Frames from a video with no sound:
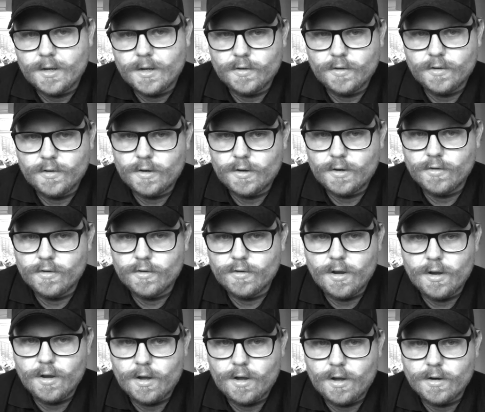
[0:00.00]
just soldier on
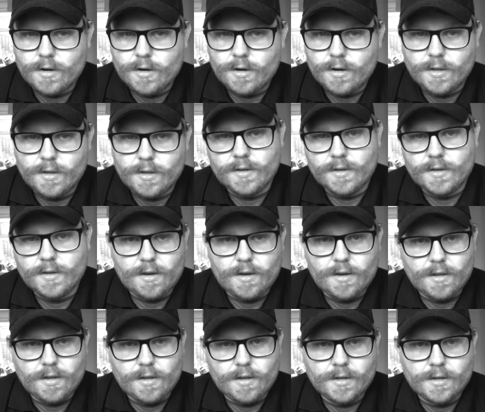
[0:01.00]
along, this, that and the
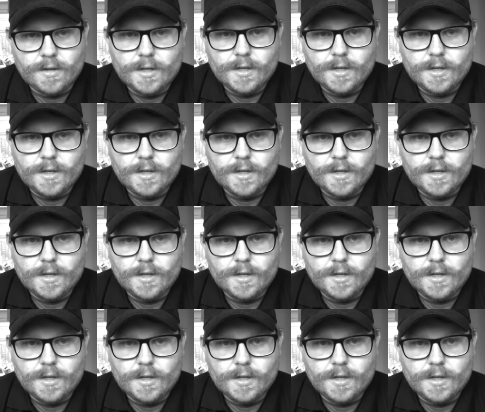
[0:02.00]
other.